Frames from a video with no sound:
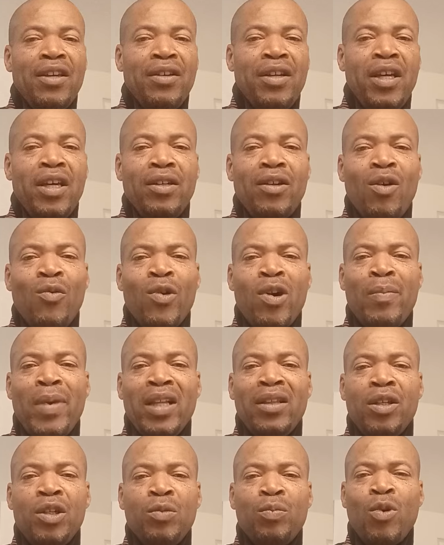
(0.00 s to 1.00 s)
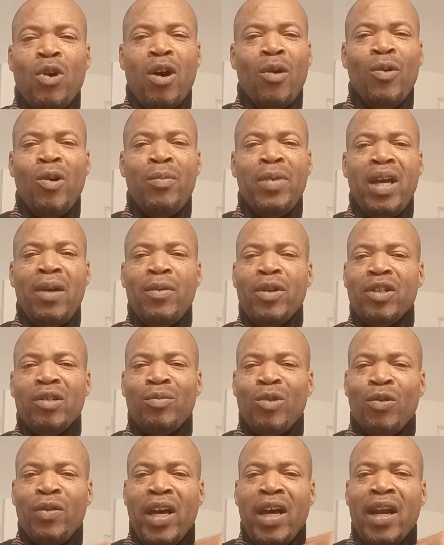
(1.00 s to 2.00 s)
dig? Don't worry about this part. We'll be able to
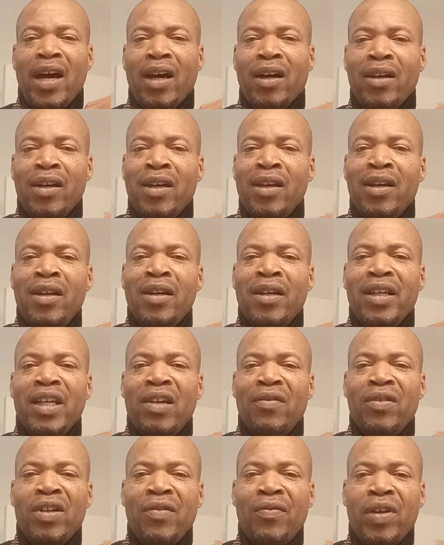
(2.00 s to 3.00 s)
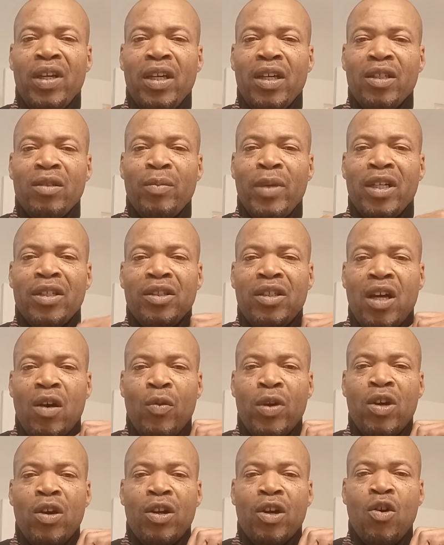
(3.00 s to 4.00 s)
smooth that out, even if it gets messed up.
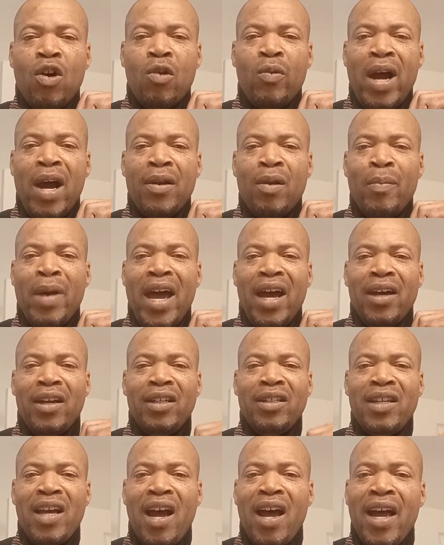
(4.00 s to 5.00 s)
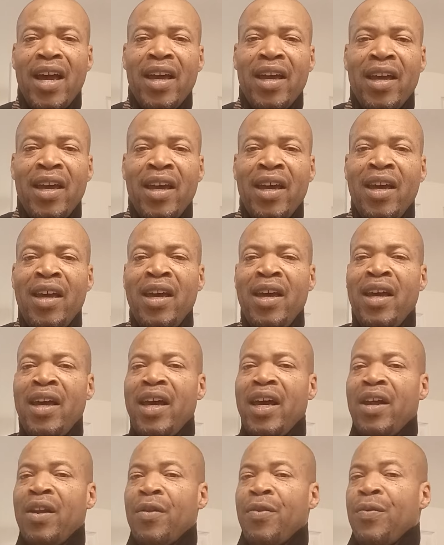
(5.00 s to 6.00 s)
We're going to go around the back of the tie
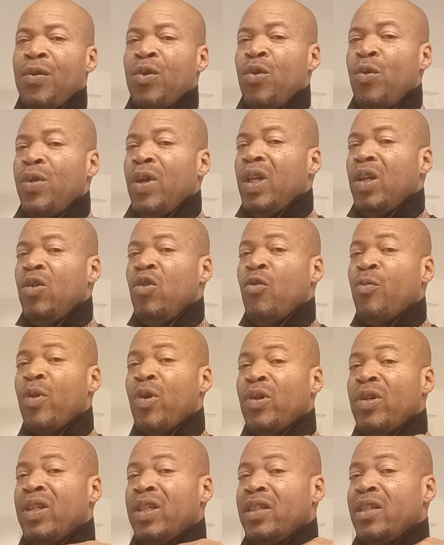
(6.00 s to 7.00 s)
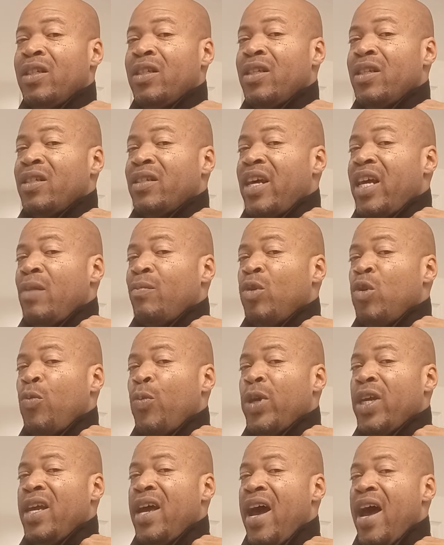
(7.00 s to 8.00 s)
and through the loop. Same loop
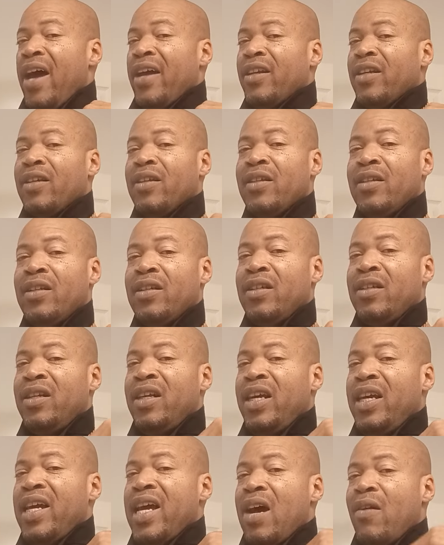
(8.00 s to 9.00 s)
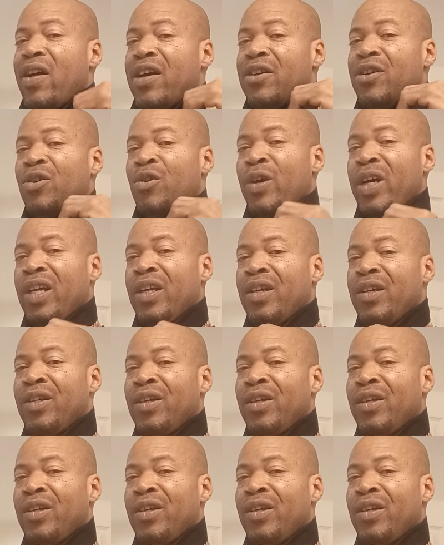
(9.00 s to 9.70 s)
we got. Dig how I do it.